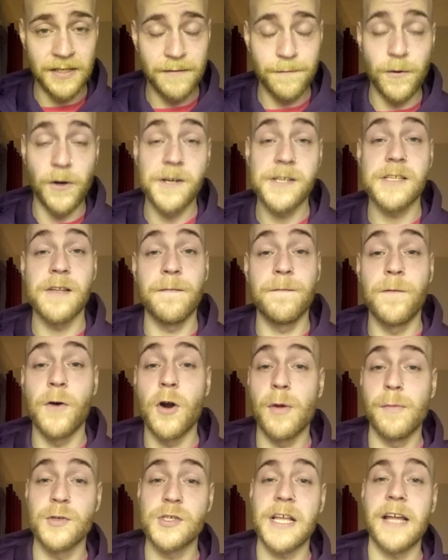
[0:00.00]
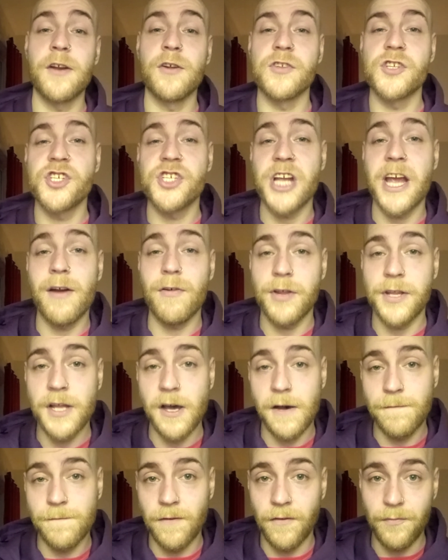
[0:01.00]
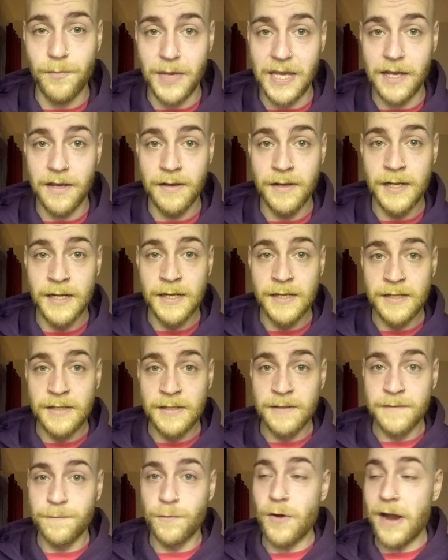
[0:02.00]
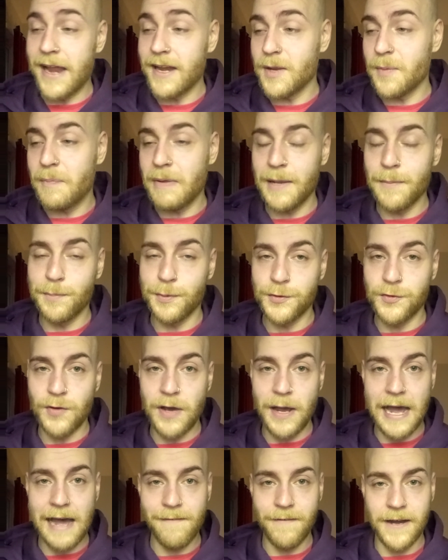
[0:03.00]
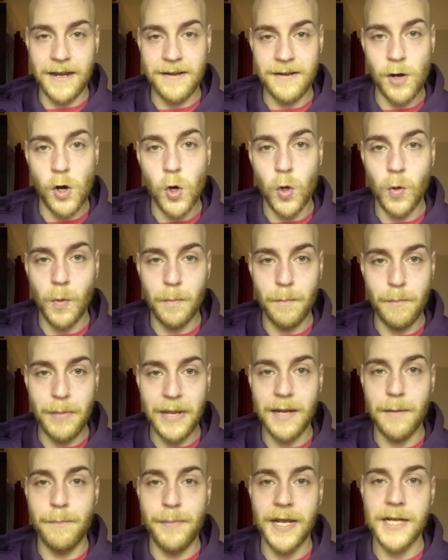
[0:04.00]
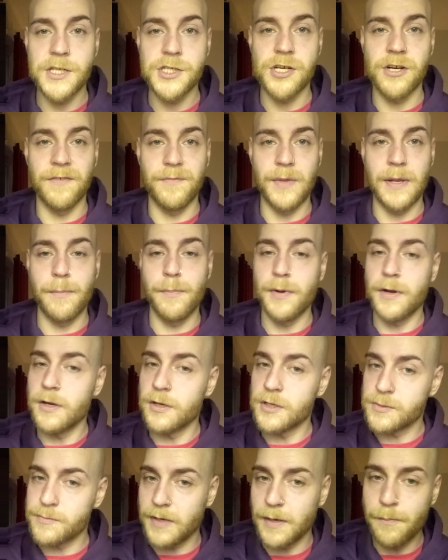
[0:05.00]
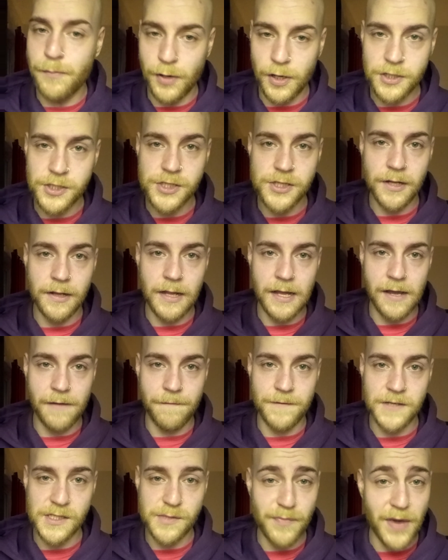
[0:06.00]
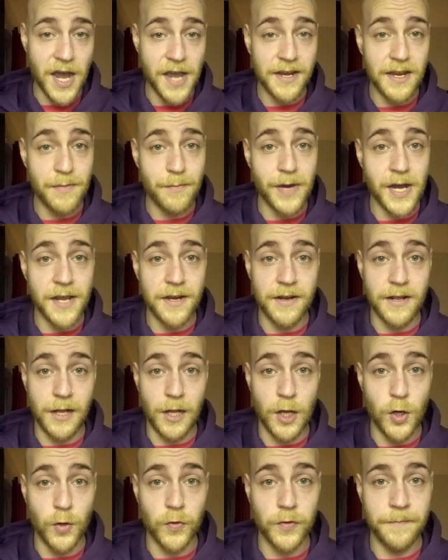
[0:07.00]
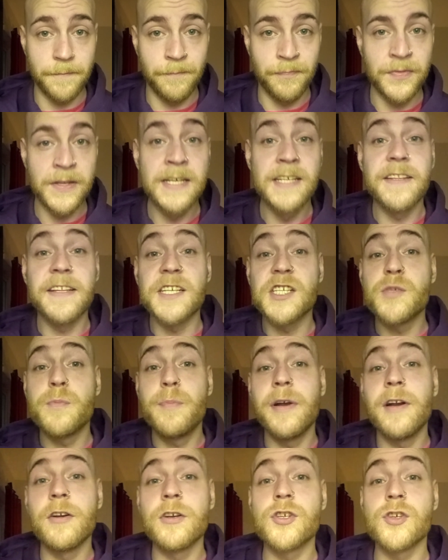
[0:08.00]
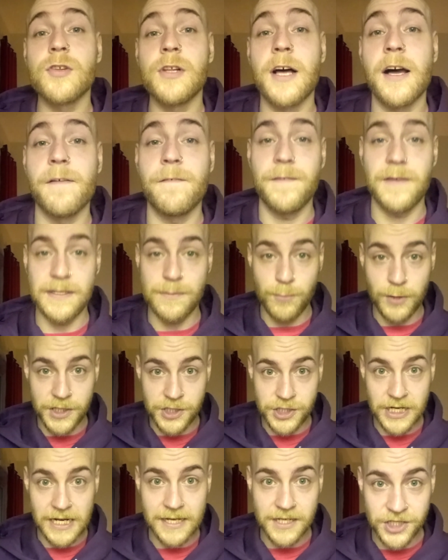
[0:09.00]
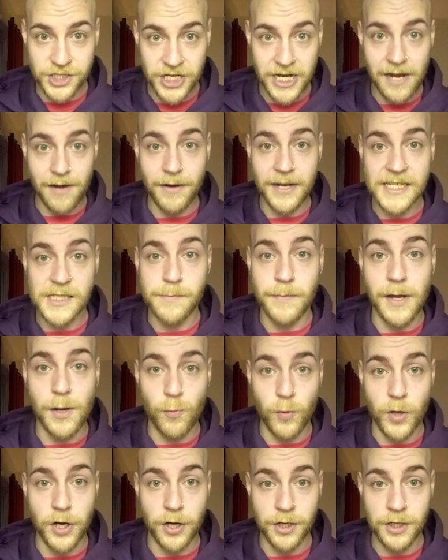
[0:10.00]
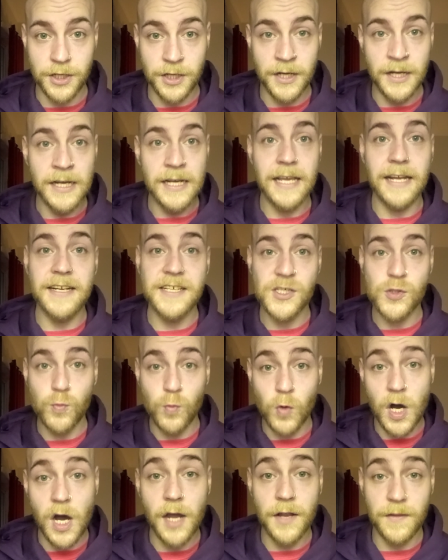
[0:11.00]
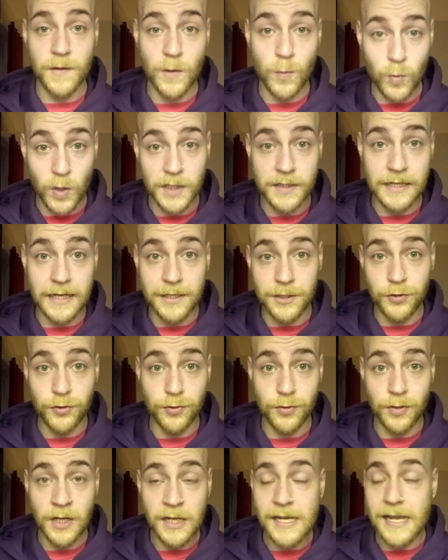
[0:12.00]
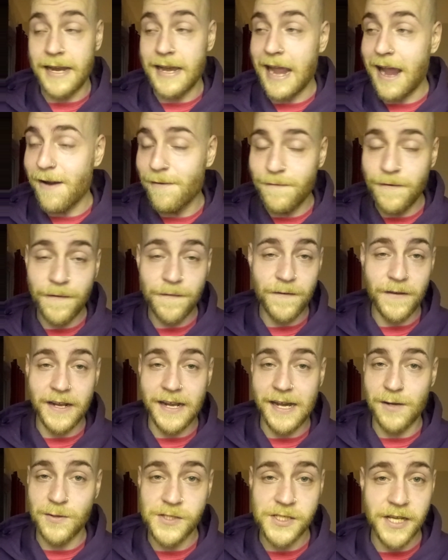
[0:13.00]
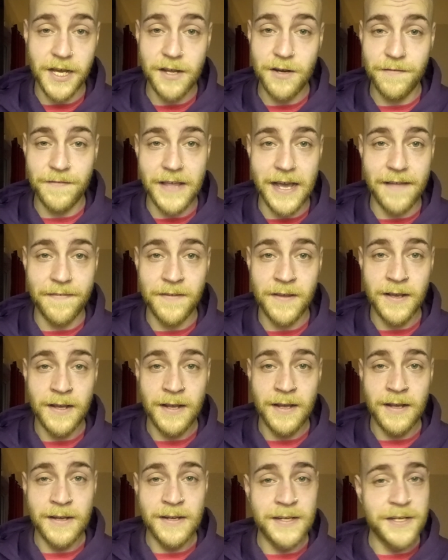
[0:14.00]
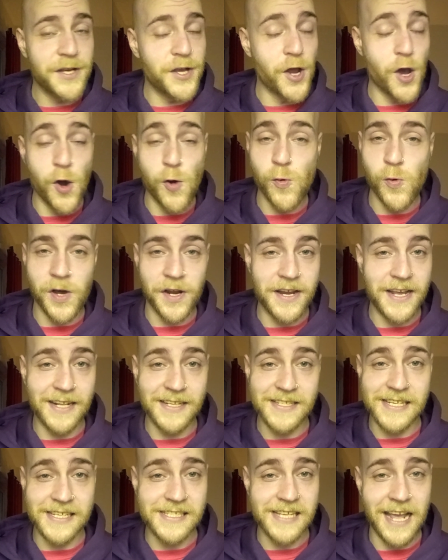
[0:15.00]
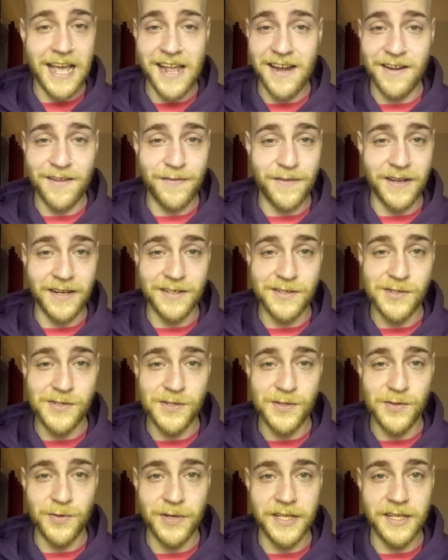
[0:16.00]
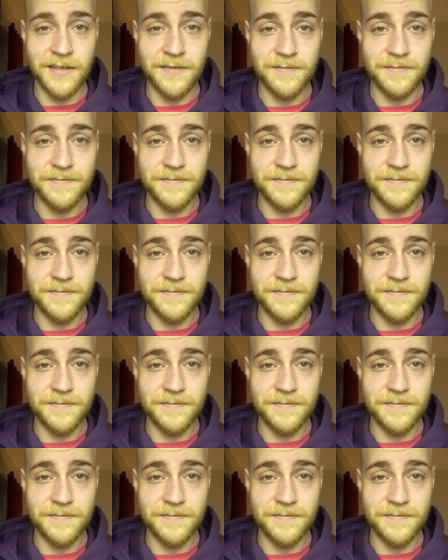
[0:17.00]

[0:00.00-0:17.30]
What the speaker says: First and foremost, I don't share enough of me for any people to have a whole big picture of me, because my personal life is mine and mine alone. The spiritual life in which I share is my work. It is what I do. And everything outside of that, no one else has anything to do with.